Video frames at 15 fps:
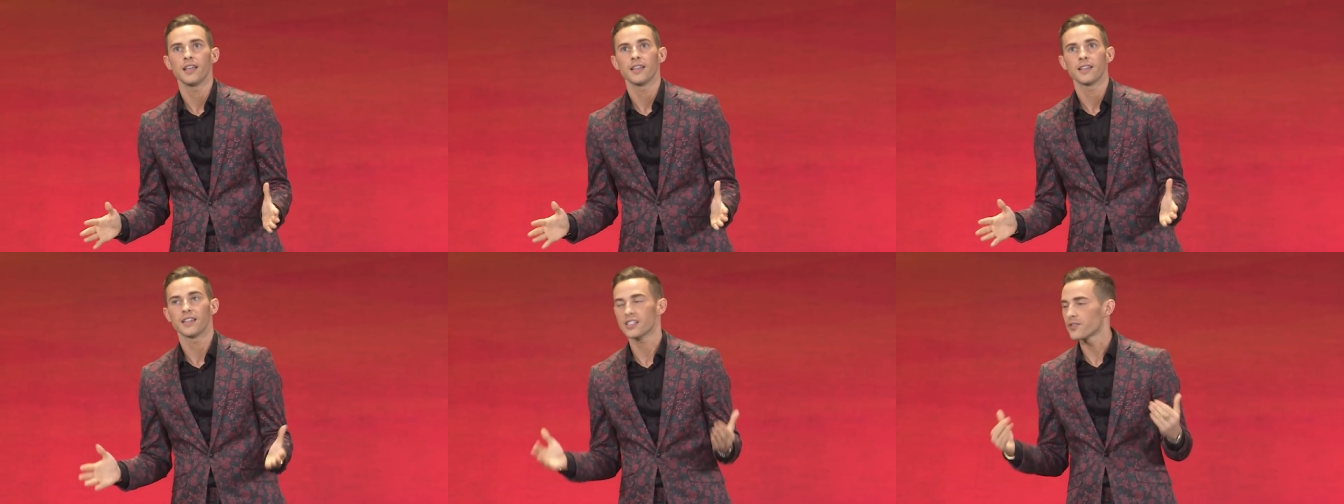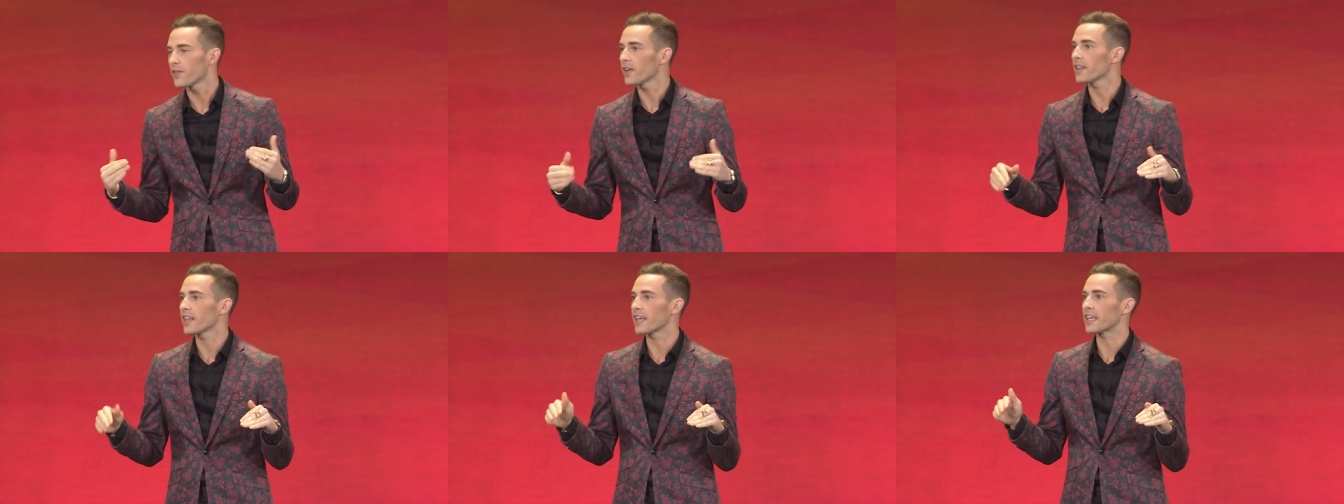This
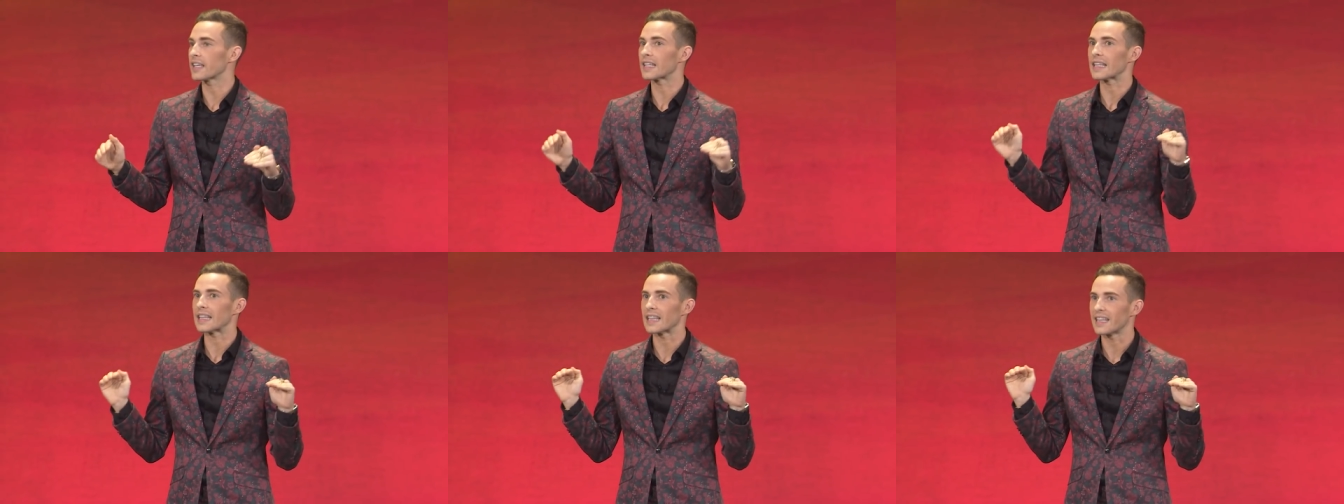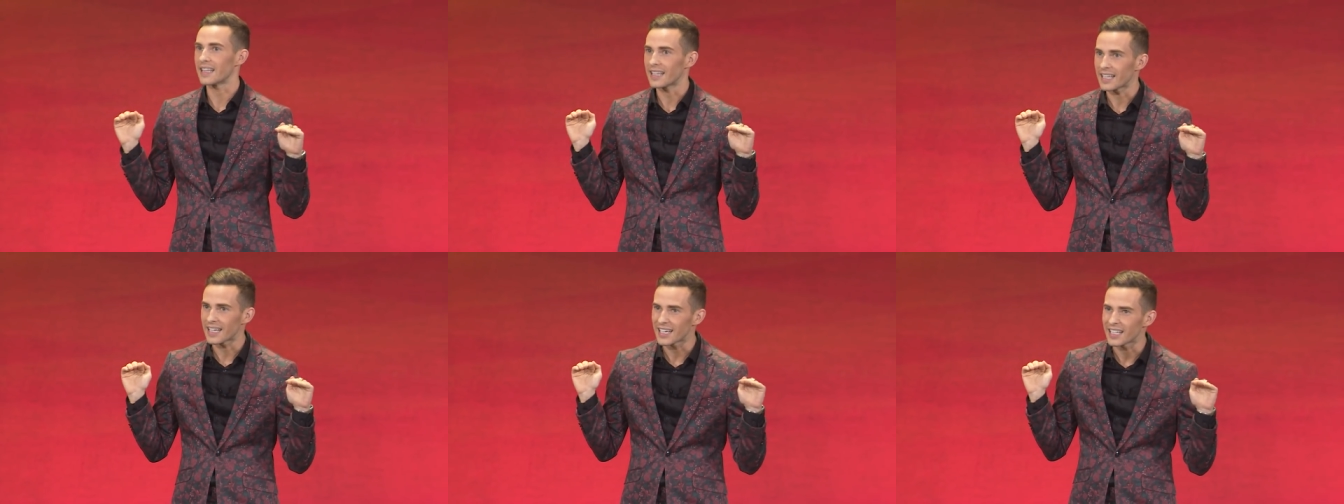felt like
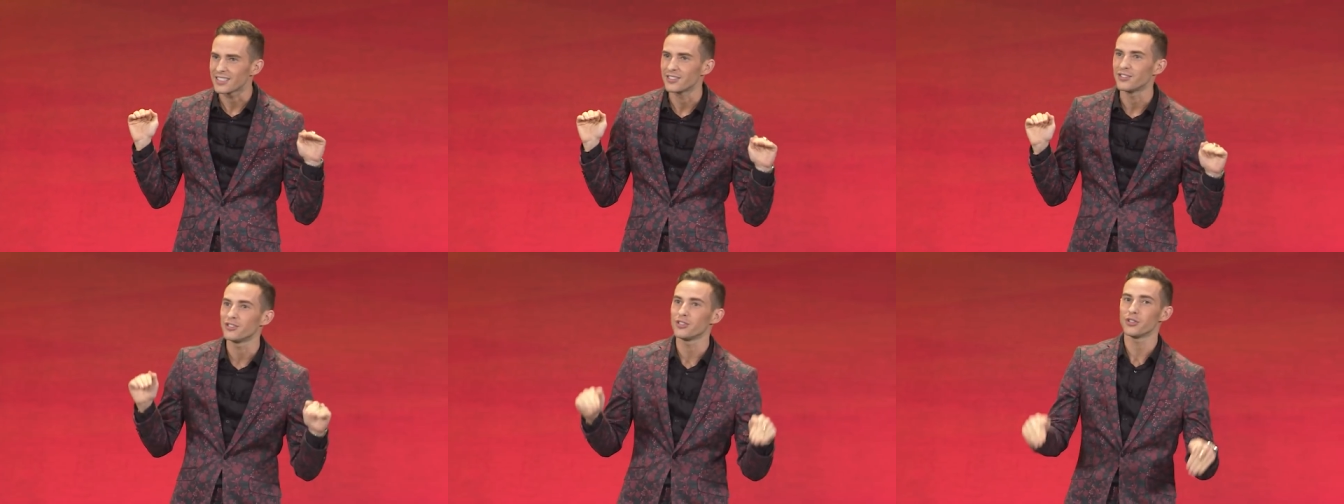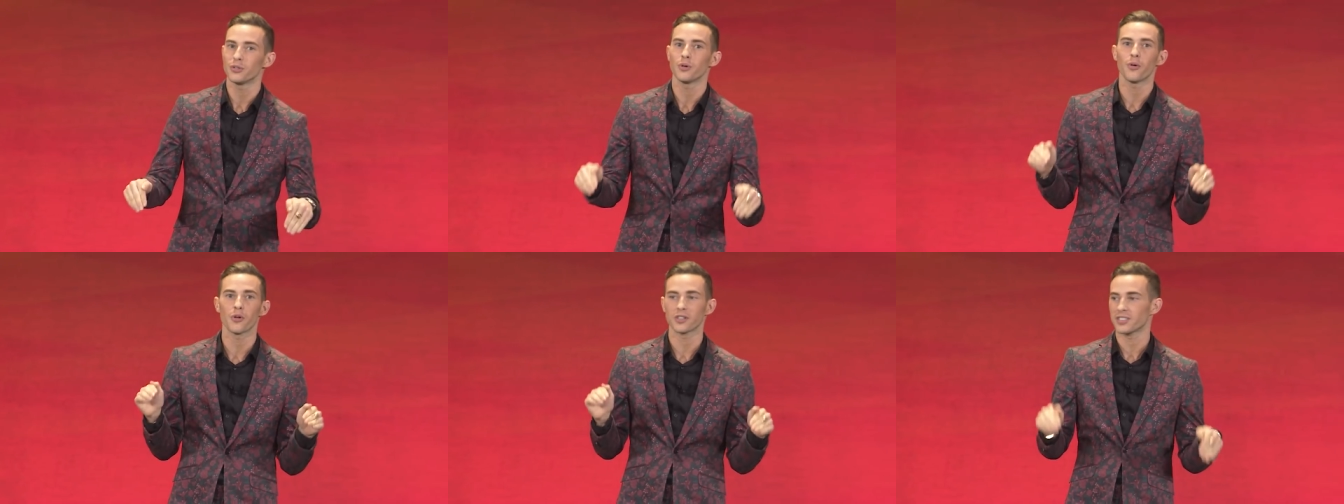a do
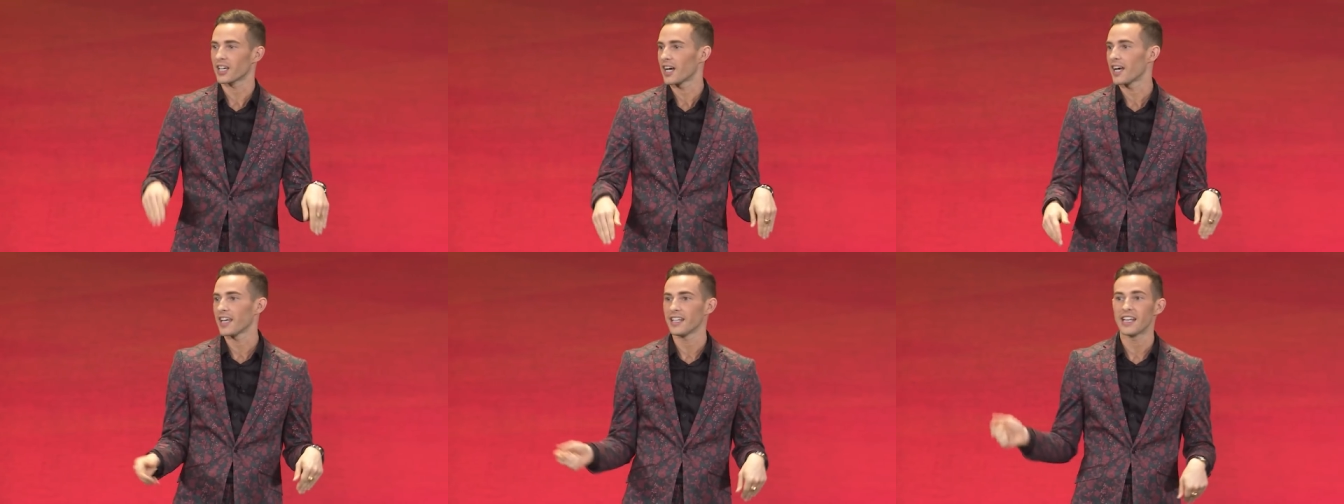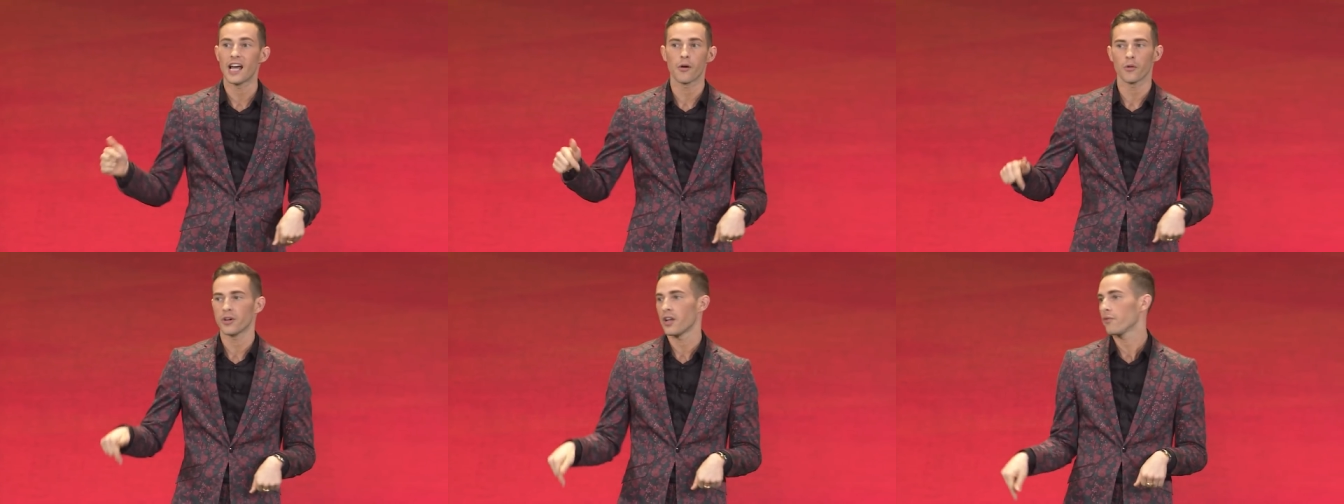or die, now
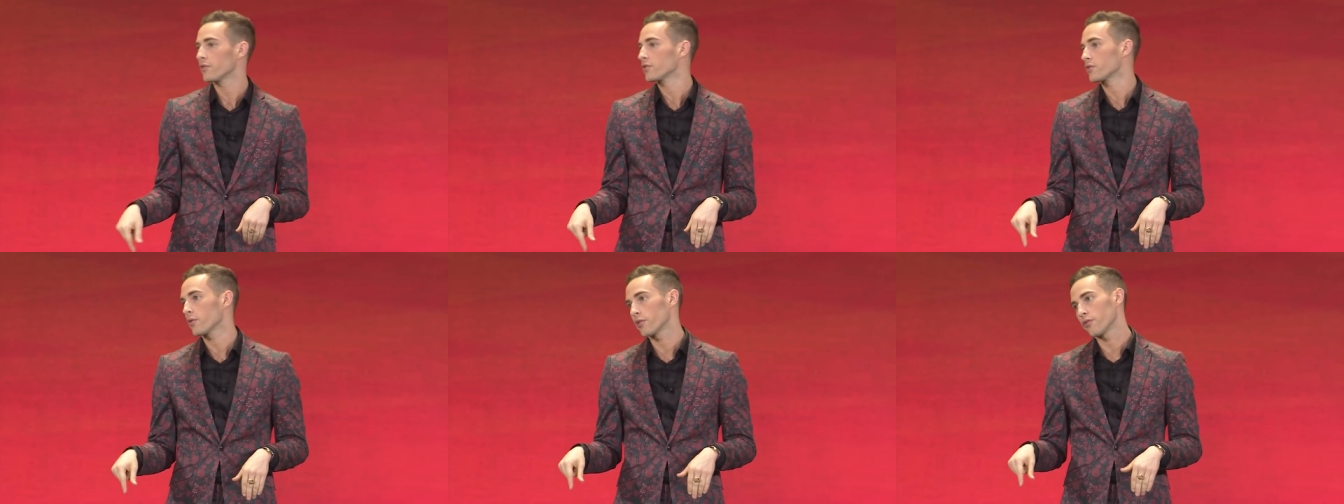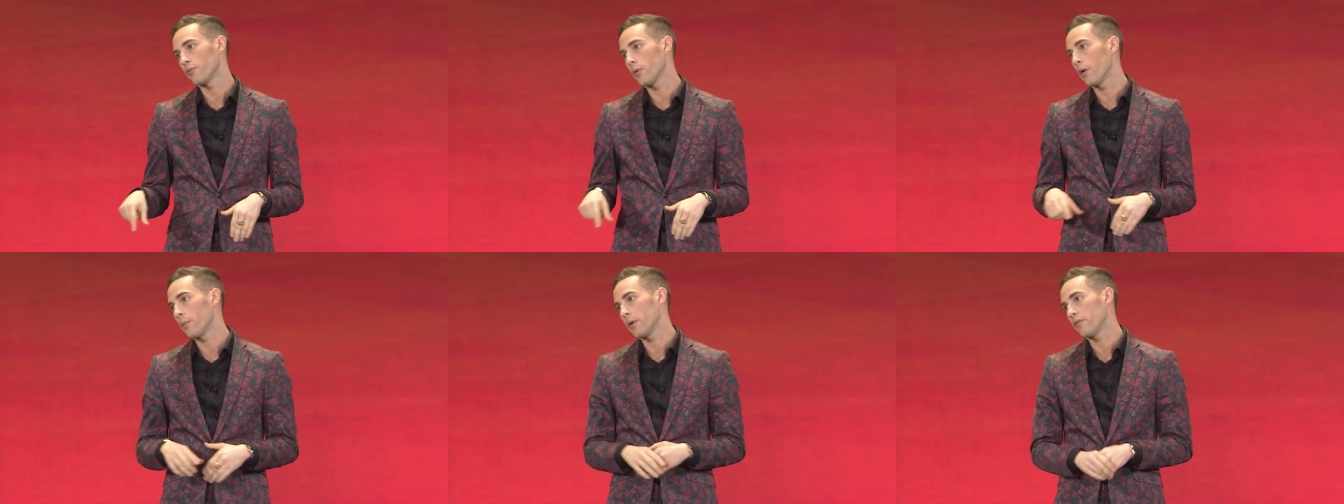or never sort of
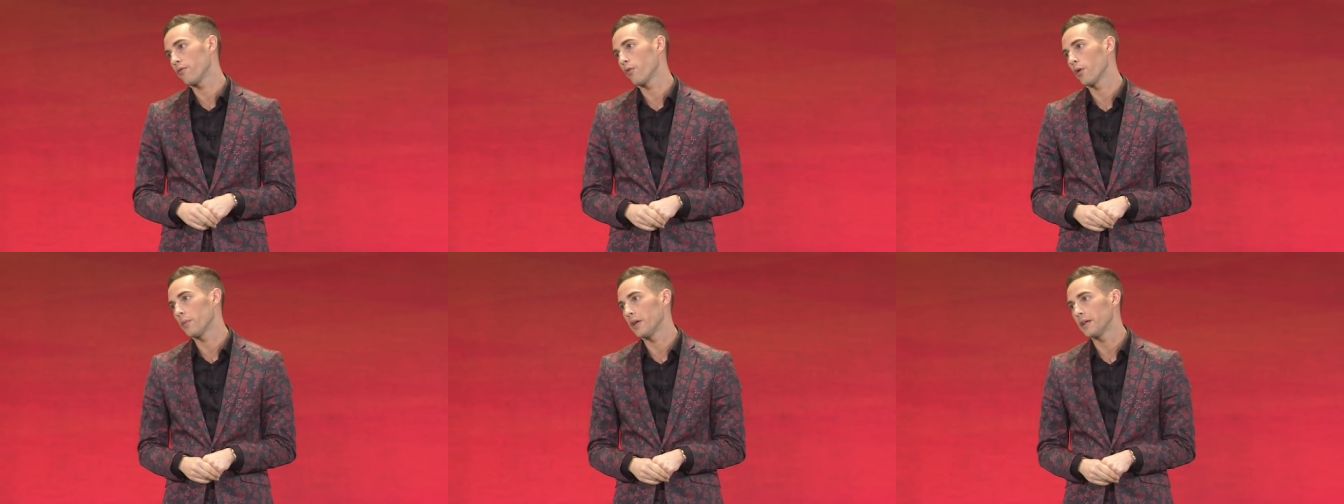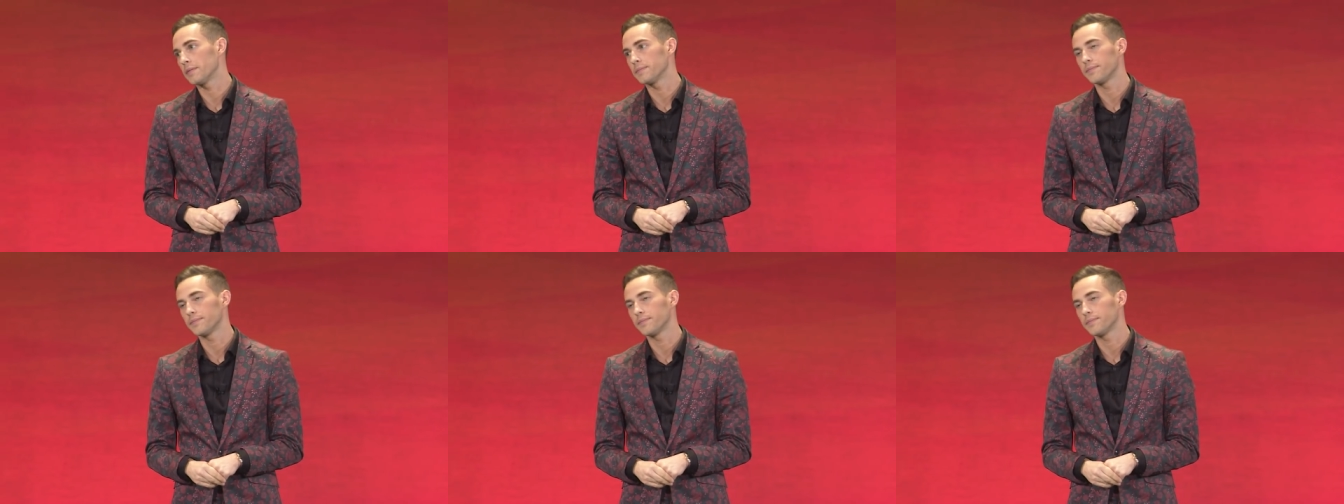moment for me